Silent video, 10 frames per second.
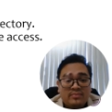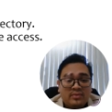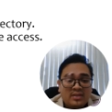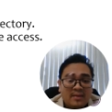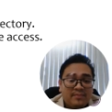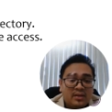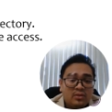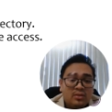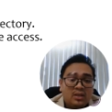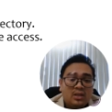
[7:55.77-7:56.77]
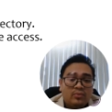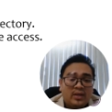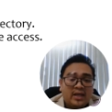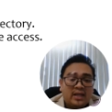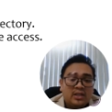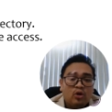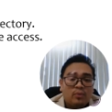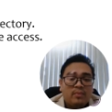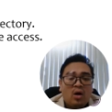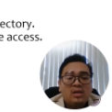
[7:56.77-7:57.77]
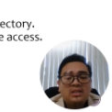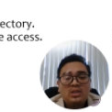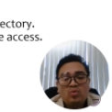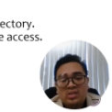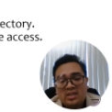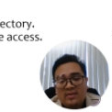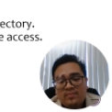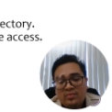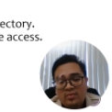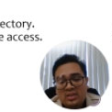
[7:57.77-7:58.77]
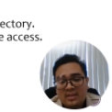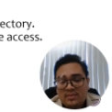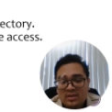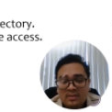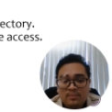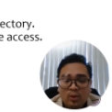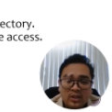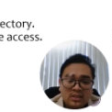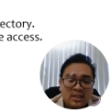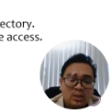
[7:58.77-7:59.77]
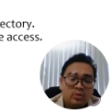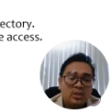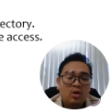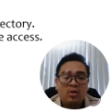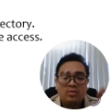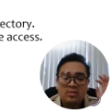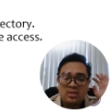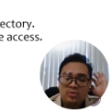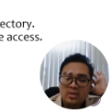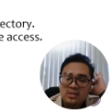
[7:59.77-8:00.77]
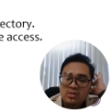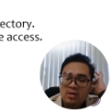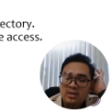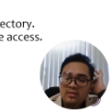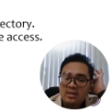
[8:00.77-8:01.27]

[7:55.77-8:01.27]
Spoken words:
For example, we can group all the user for temporary employees into the organization units called